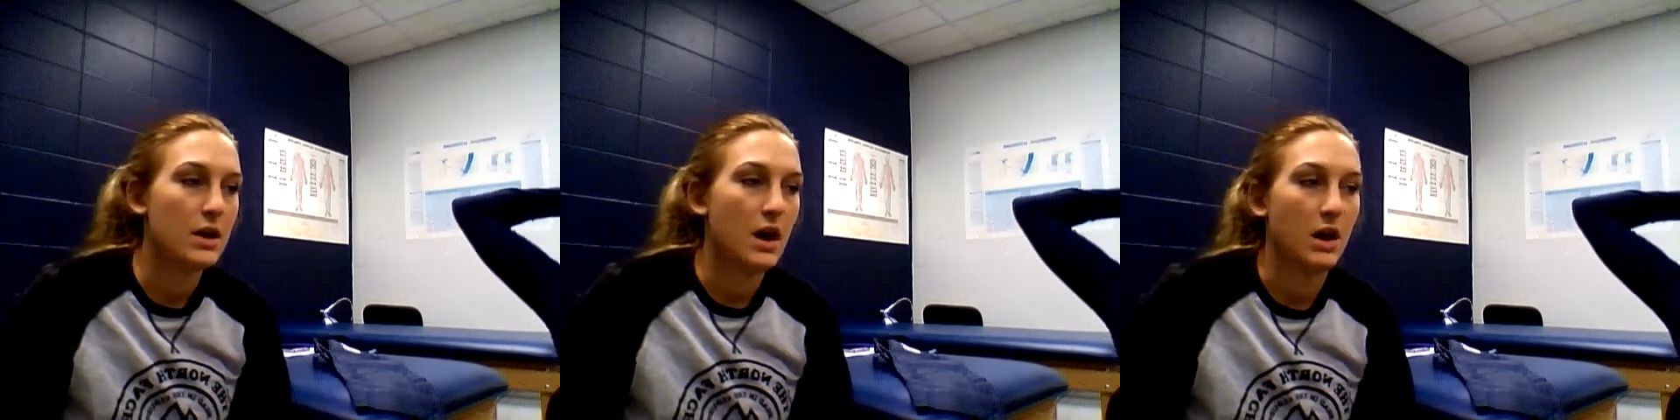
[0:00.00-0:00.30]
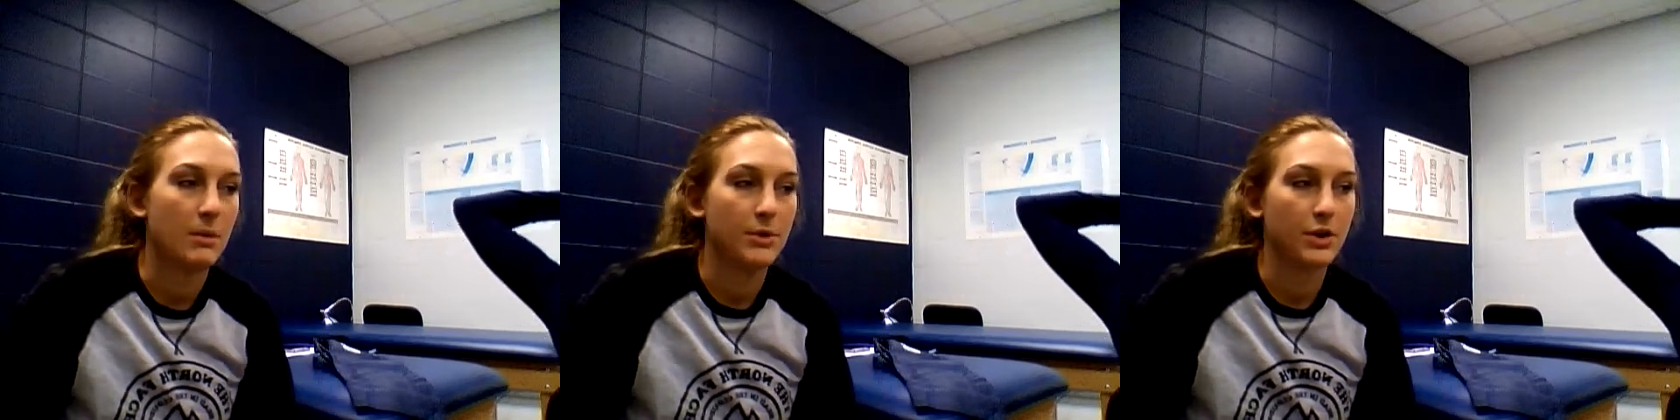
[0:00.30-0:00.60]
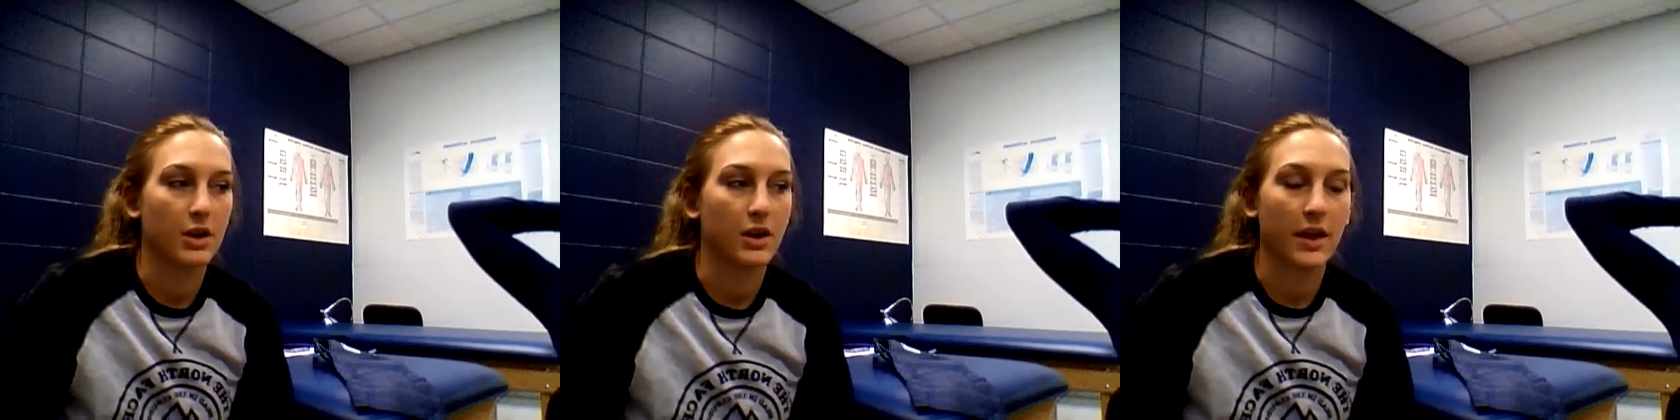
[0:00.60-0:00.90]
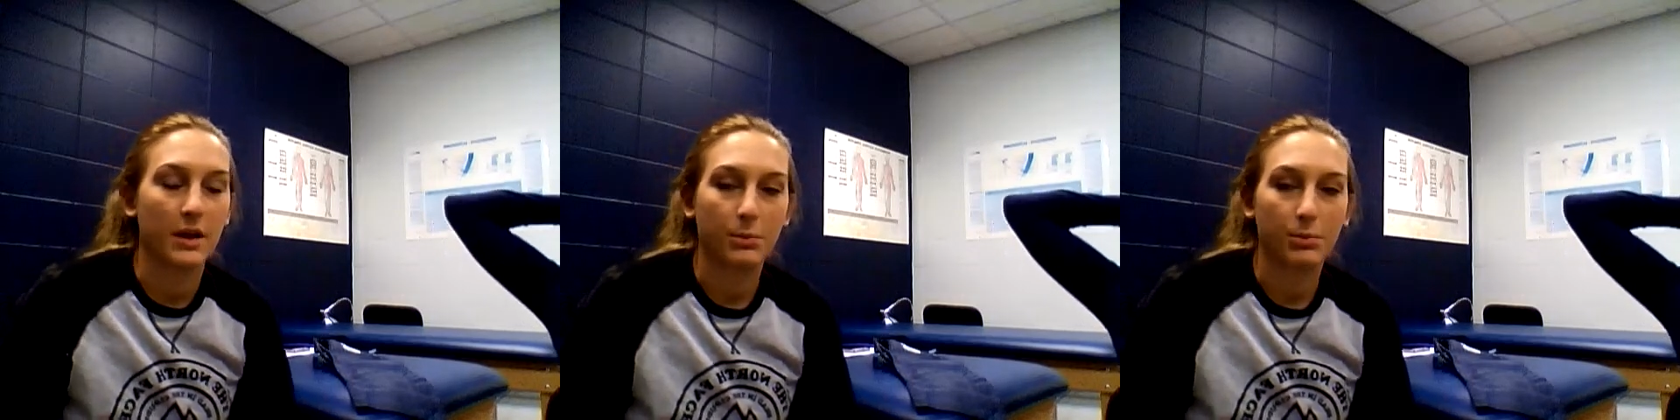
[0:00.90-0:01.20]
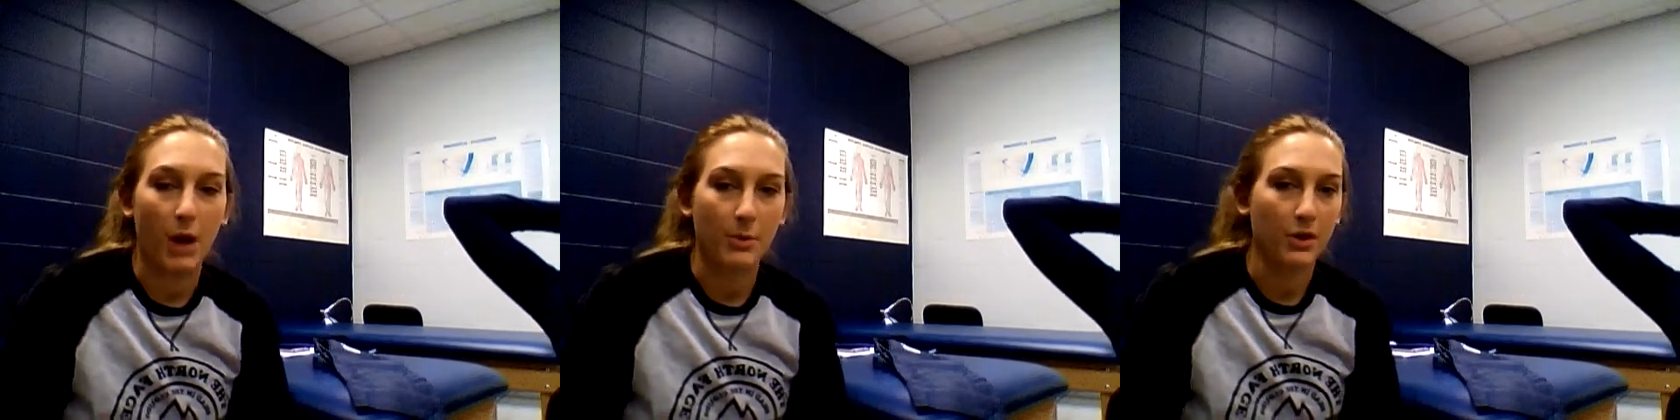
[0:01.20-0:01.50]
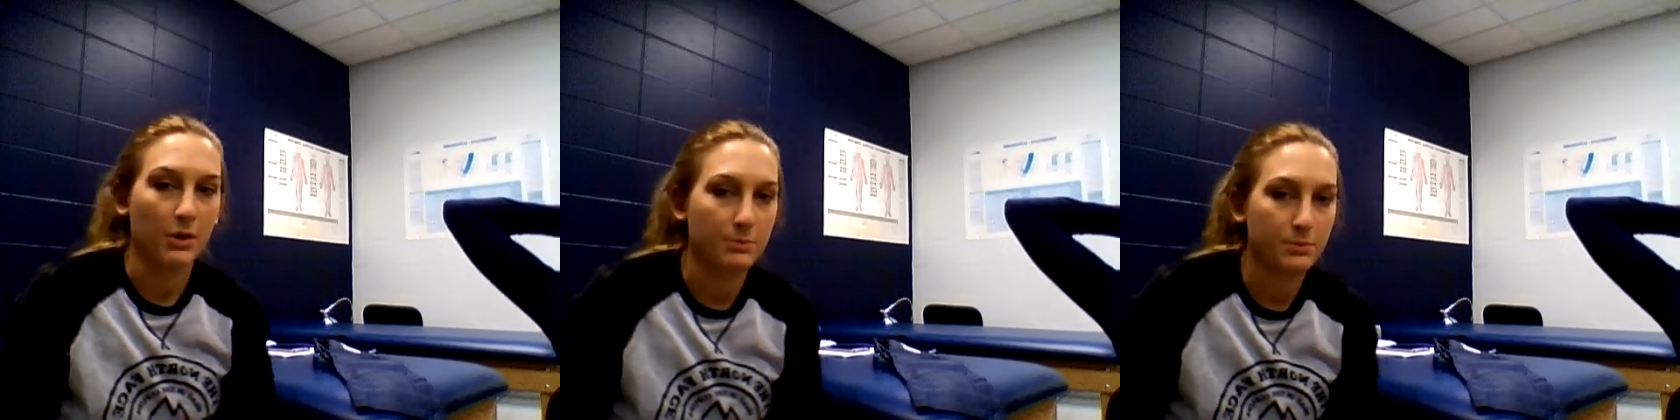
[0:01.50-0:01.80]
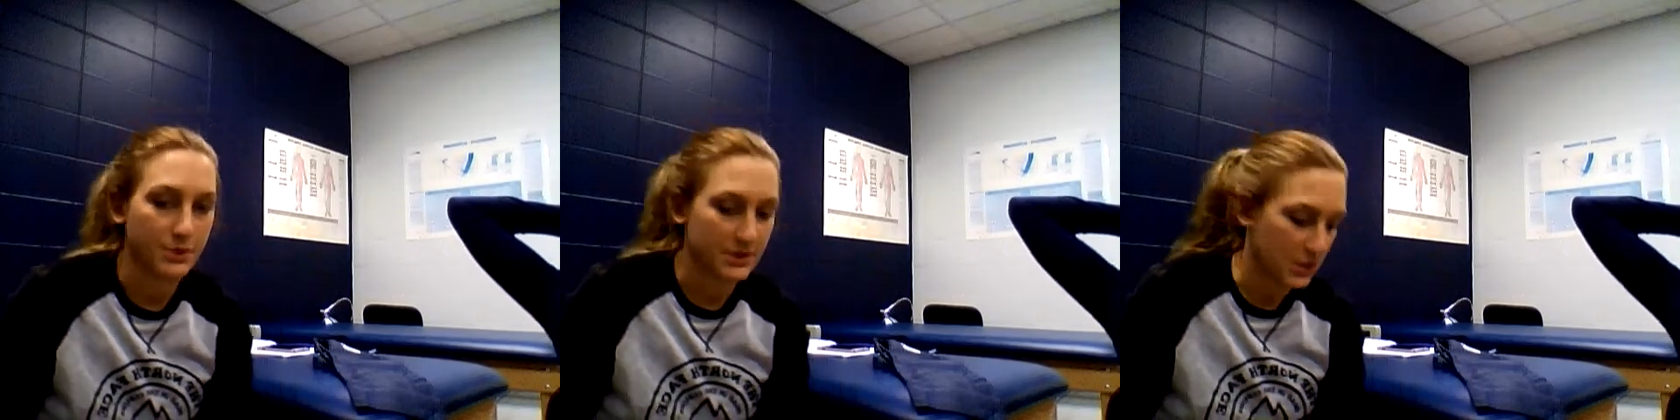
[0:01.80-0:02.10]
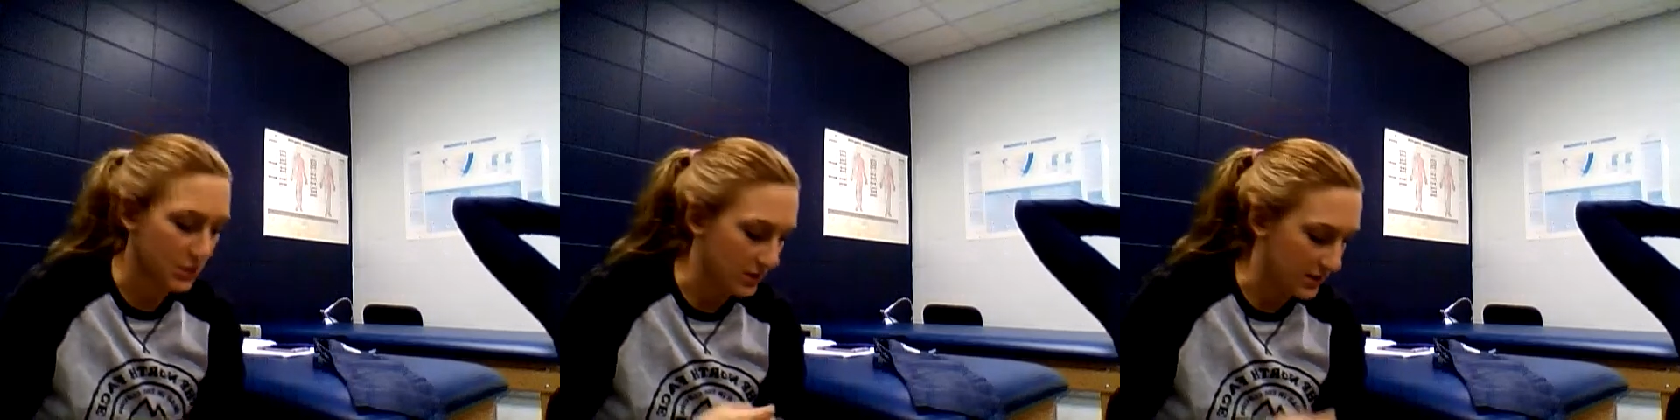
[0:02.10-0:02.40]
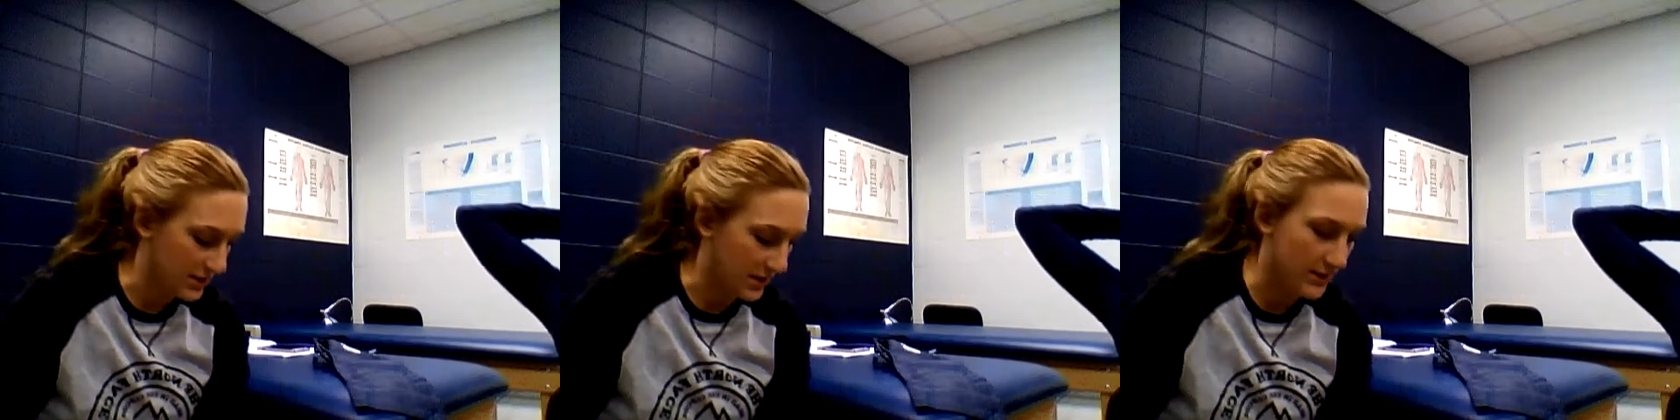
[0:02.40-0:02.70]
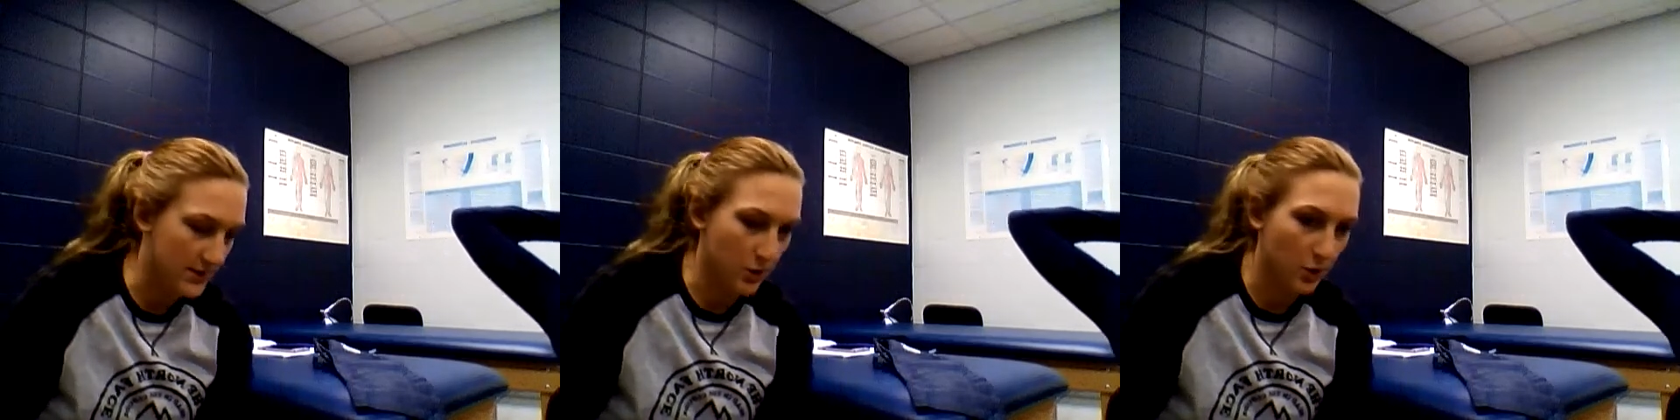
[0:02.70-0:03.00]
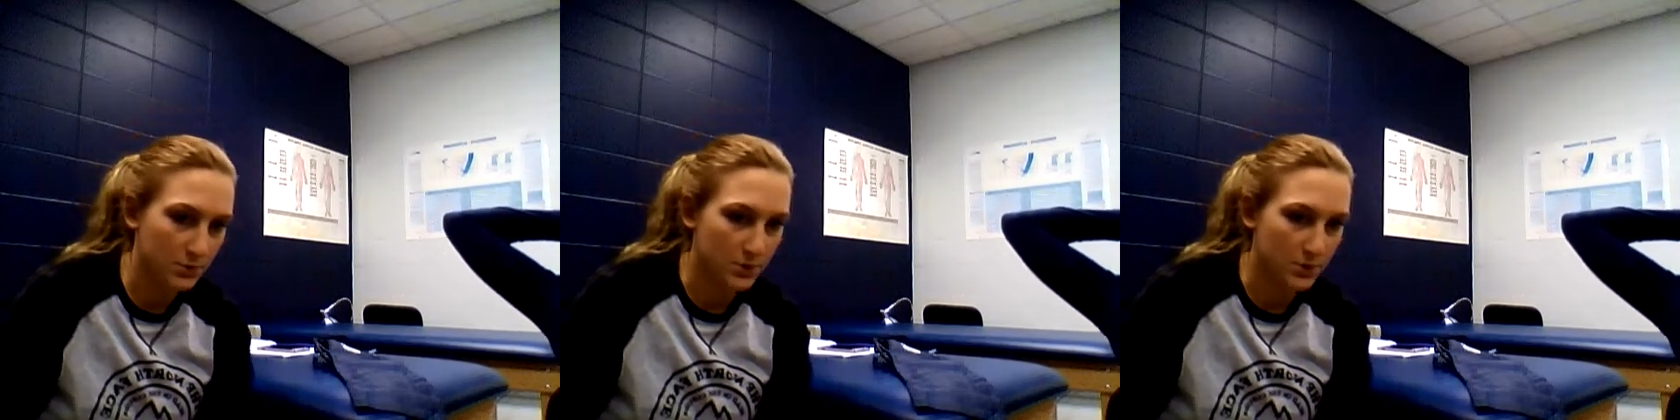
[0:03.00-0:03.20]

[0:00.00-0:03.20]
You're going to like properly position the stethoscope.